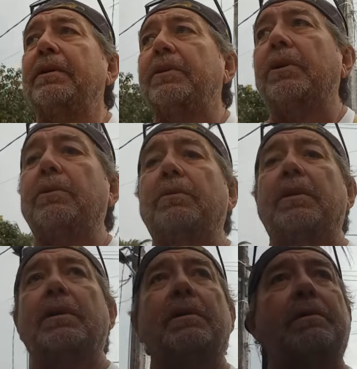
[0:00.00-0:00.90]

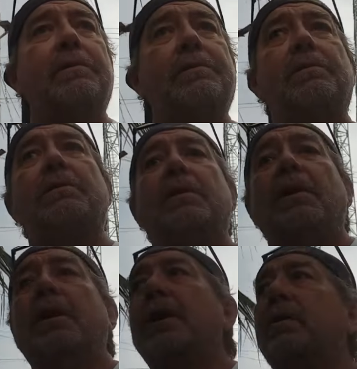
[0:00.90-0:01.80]
So
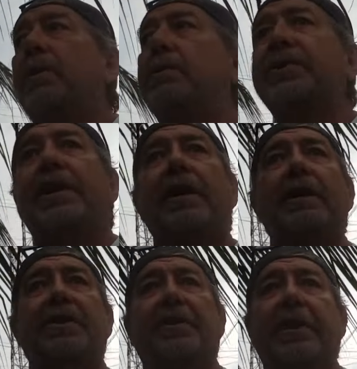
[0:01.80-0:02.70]
we will say
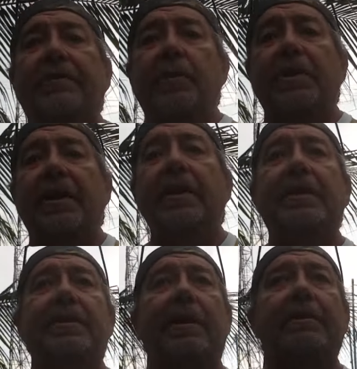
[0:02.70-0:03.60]
hello to Steve one day.
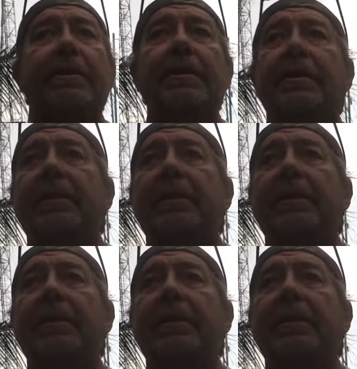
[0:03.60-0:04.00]
He's the owner.